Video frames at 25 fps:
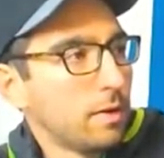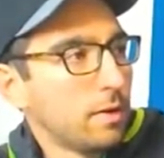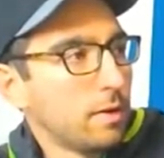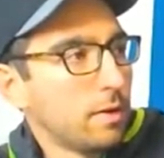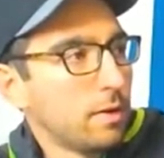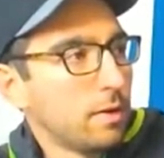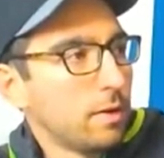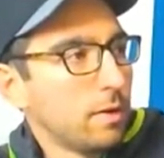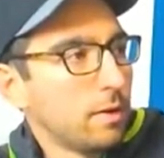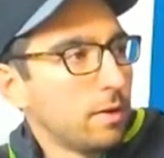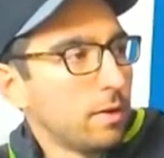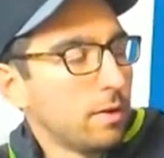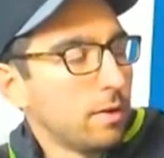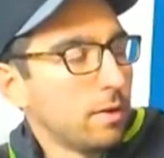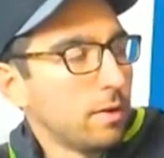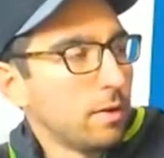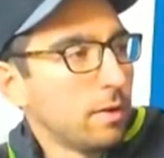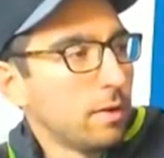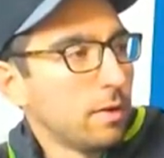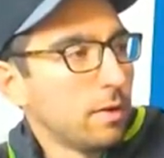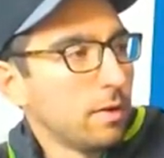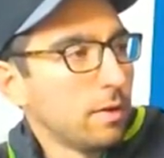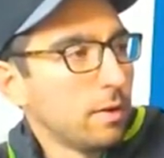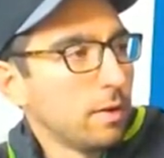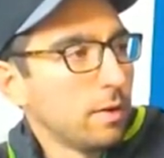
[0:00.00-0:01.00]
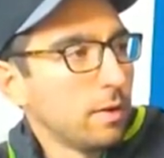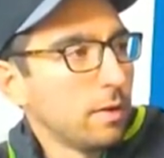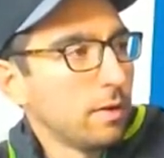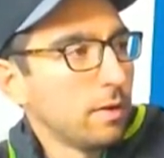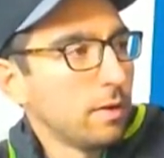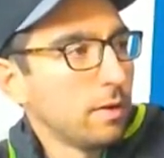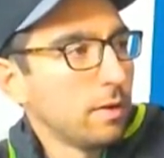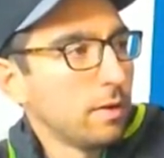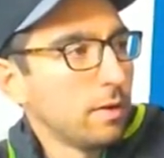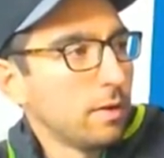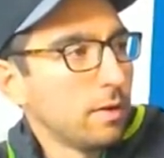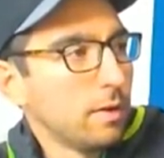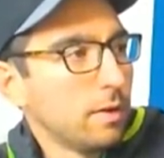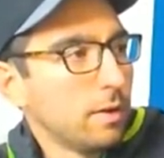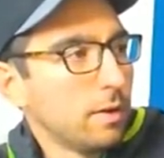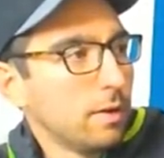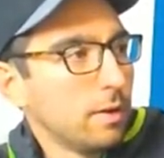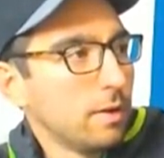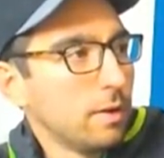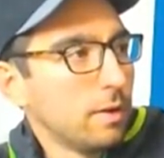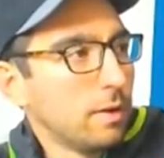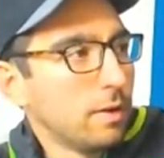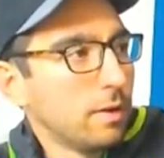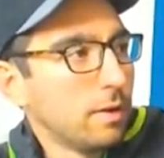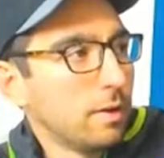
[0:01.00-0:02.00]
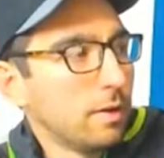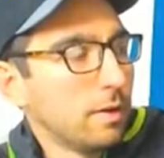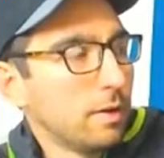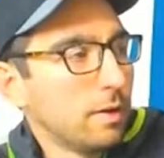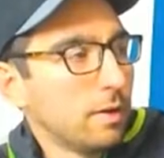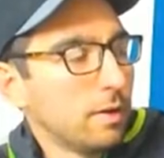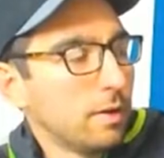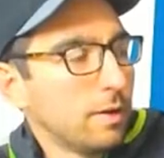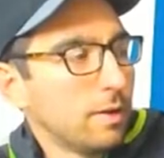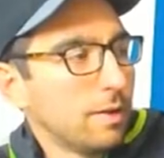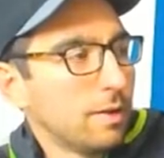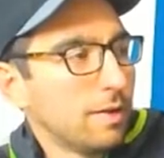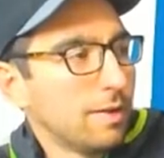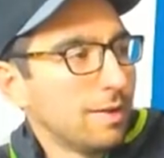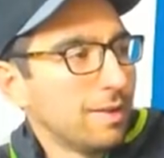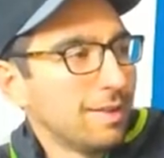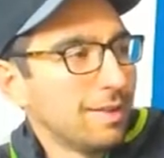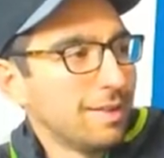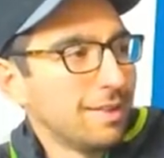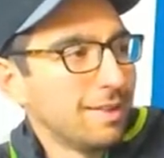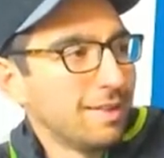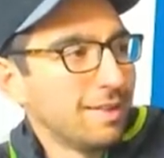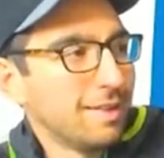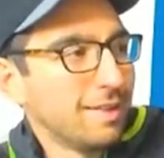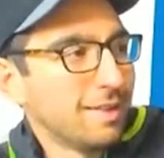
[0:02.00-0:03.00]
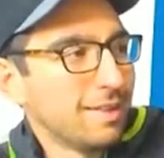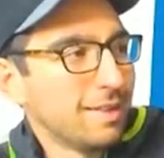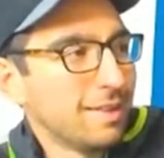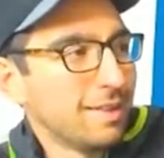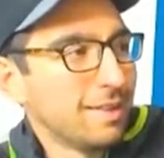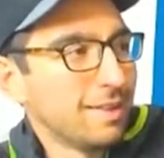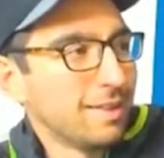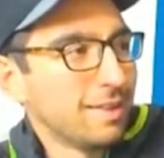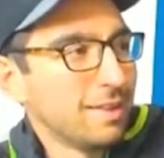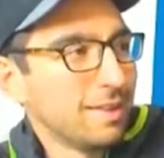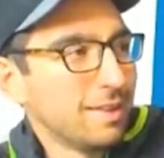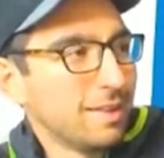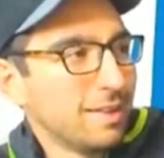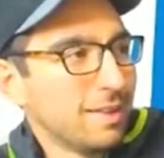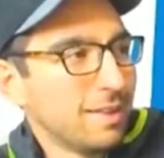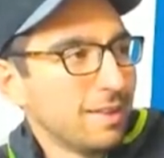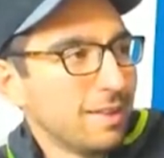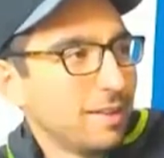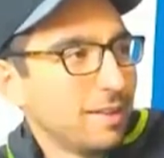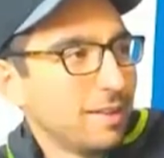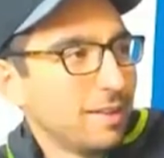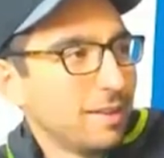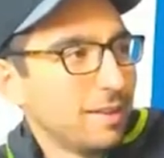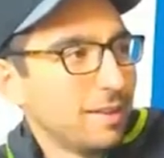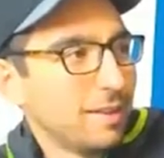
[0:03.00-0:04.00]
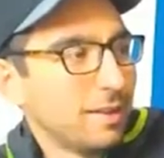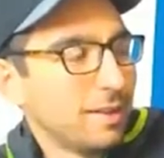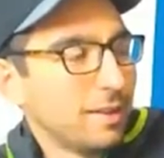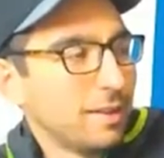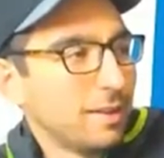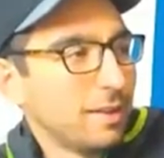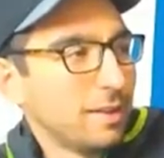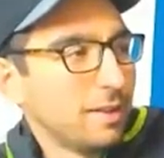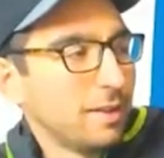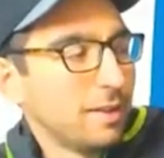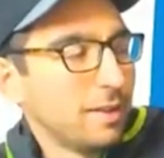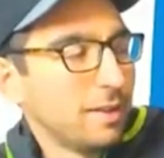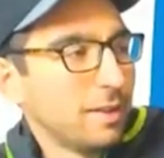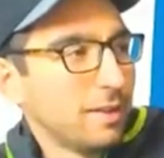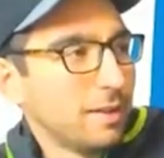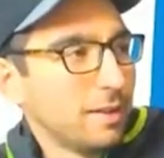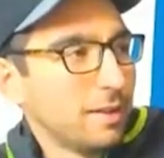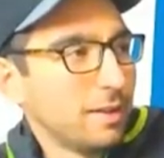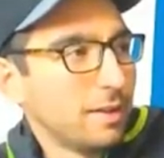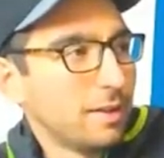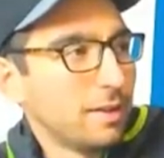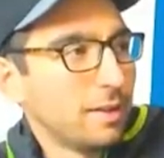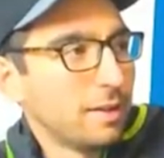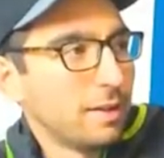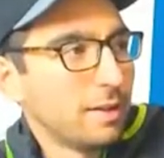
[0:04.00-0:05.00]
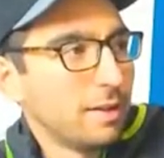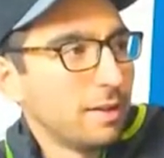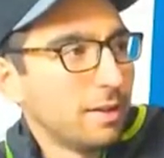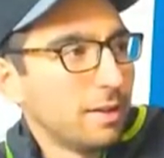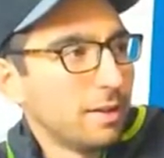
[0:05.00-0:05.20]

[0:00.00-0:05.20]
(silent)